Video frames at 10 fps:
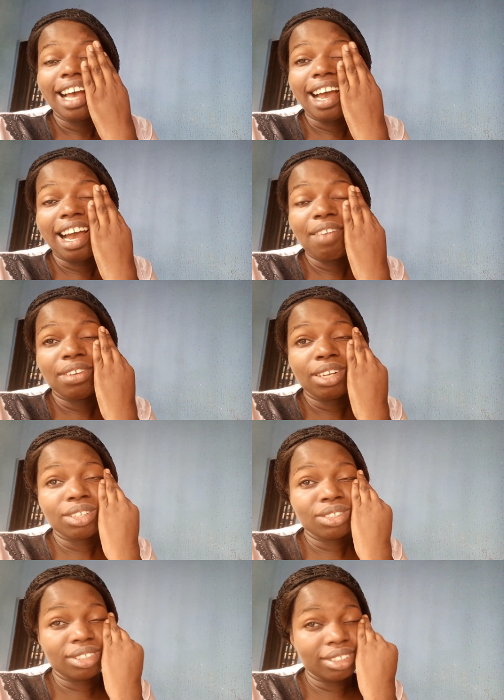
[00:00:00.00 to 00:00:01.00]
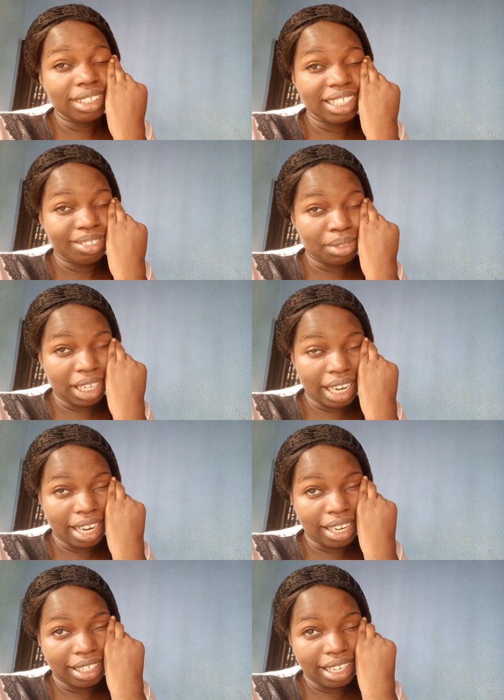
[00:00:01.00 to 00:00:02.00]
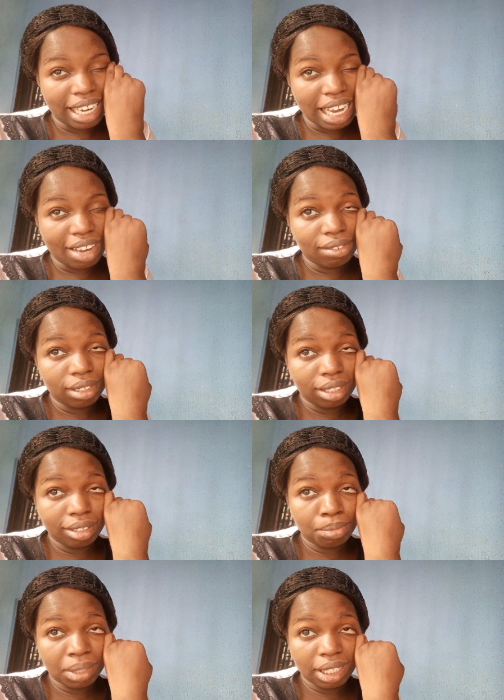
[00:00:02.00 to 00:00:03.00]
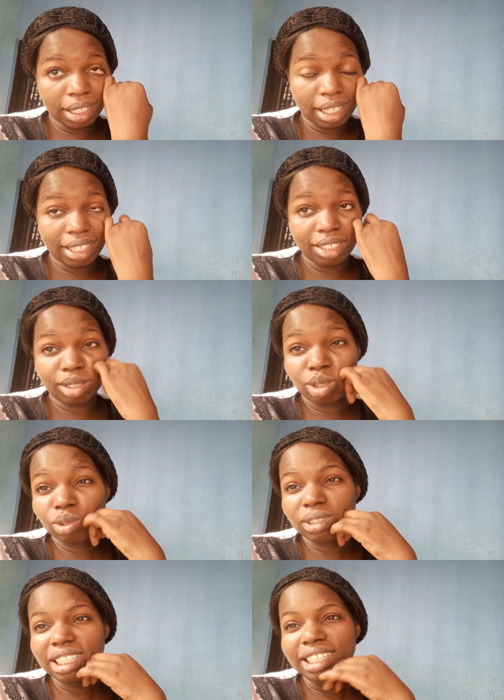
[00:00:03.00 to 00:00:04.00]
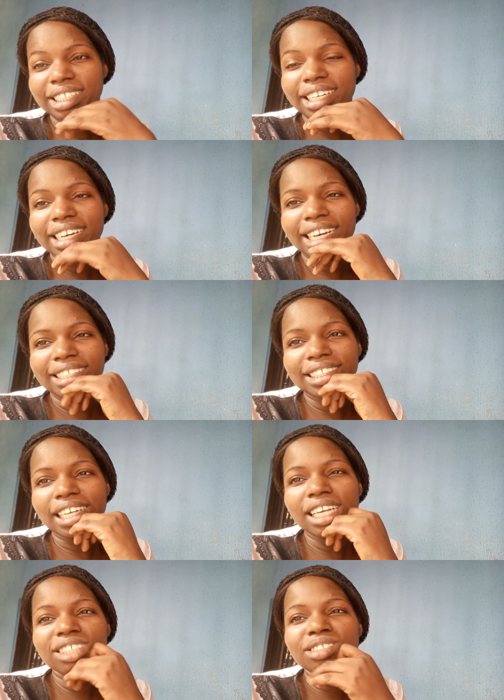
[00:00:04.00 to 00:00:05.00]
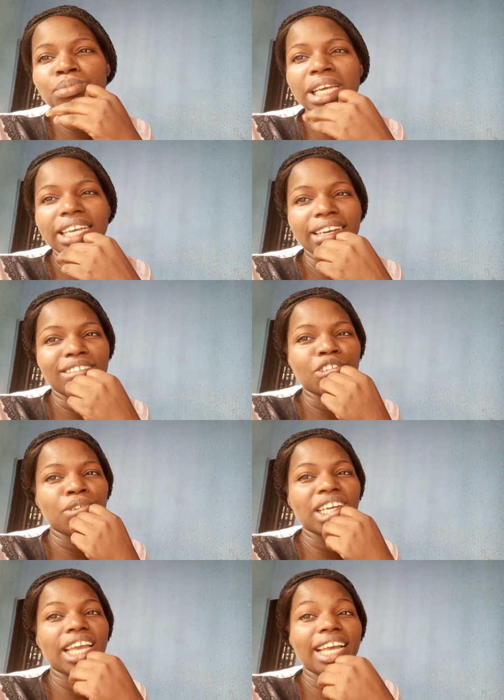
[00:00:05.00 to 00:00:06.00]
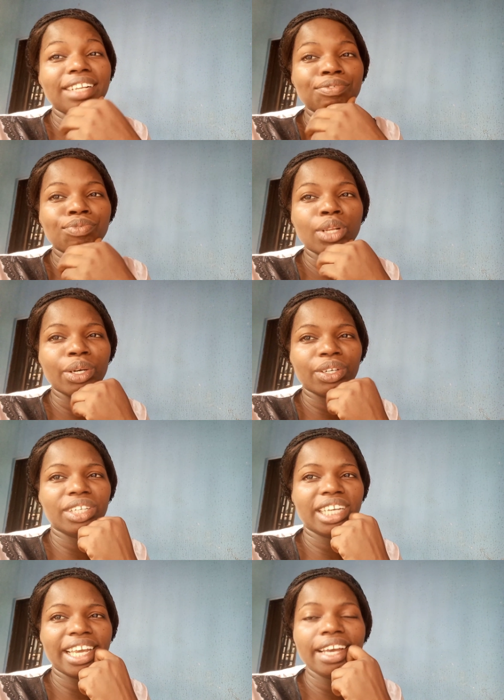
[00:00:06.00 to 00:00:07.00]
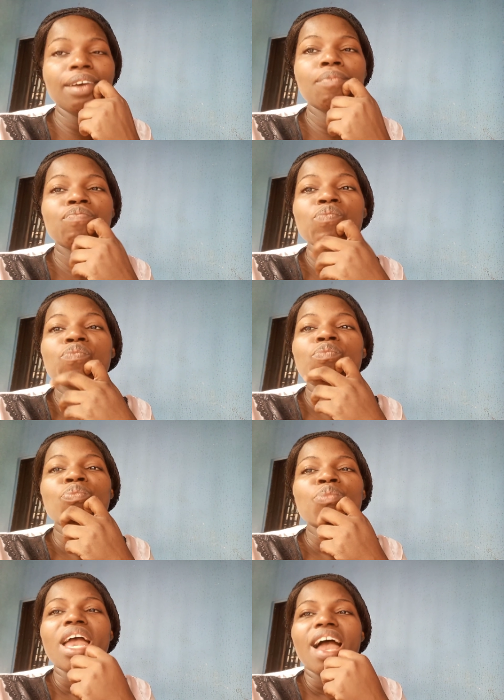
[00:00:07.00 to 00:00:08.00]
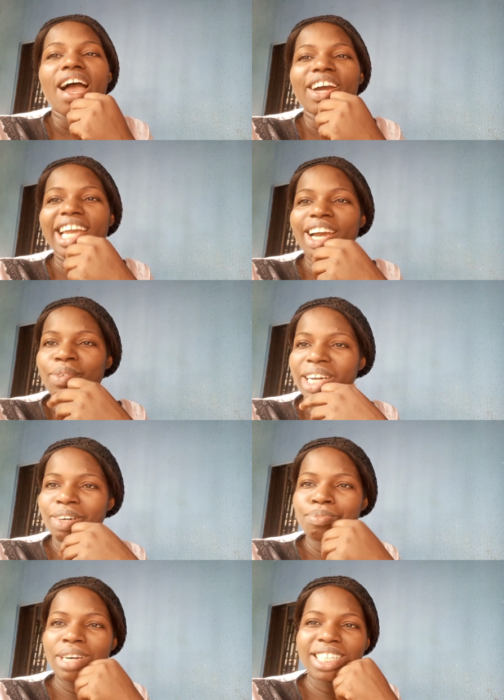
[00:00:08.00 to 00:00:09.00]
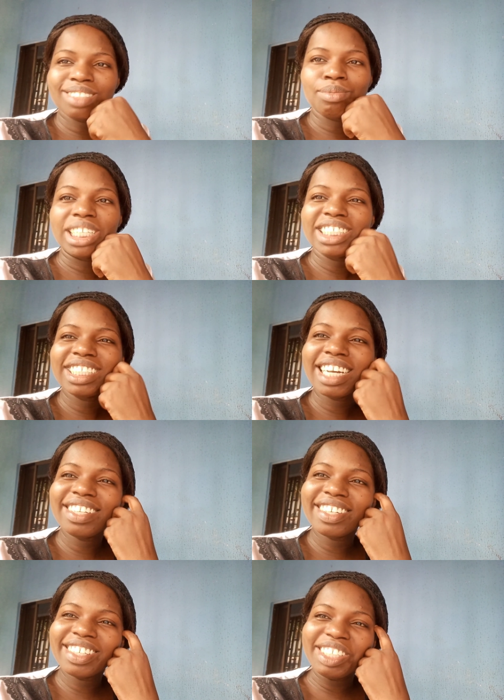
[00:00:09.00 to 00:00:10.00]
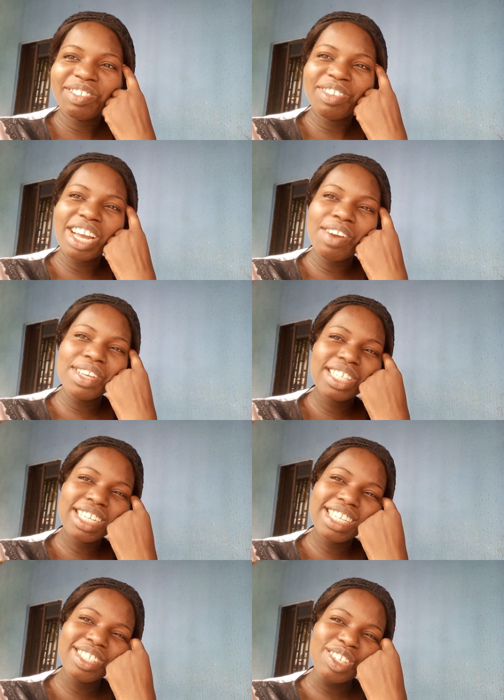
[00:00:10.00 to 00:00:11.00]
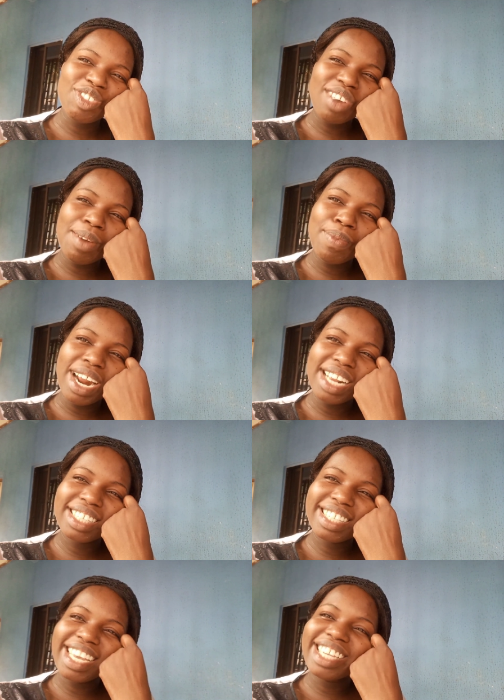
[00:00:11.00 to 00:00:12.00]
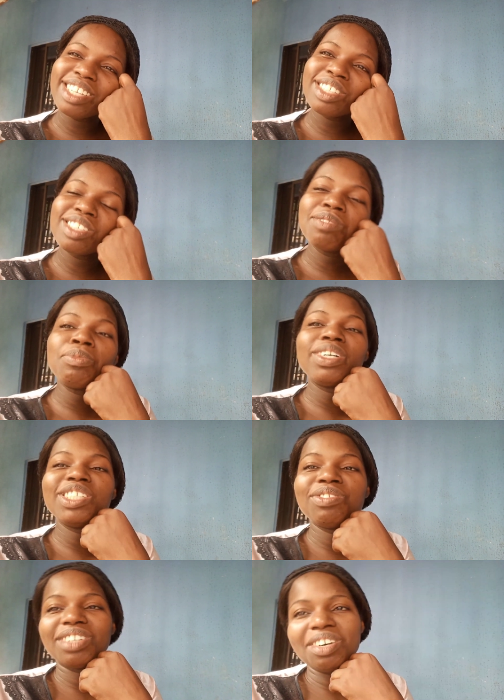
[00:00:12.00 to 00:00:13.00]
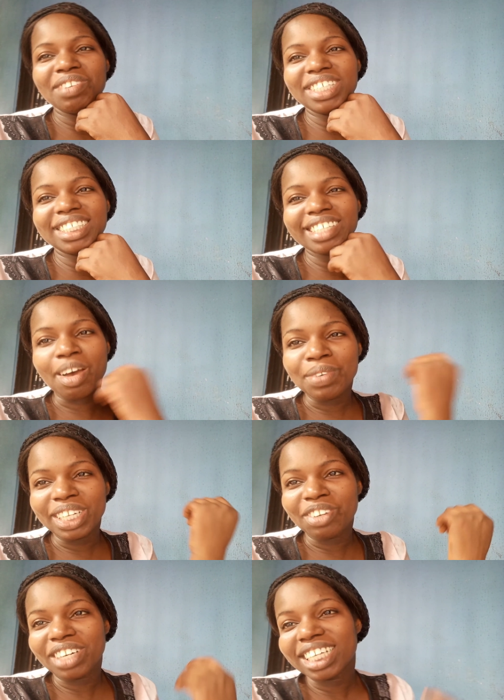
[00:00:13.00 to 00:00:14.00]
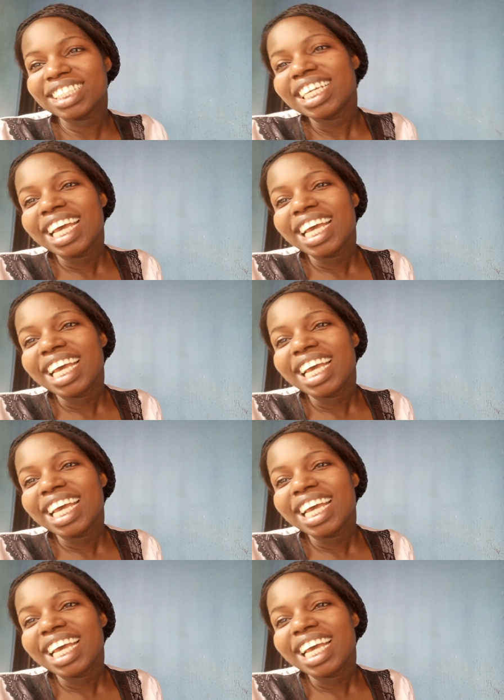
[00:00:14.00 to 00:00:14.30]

I have a lot to do this weekend. I have so many things to do, and uh, I decided to make a weekend vlog. Okay. Okay, welcome back to my channel. If you are a returning subscriber, thank you so much for always coming around.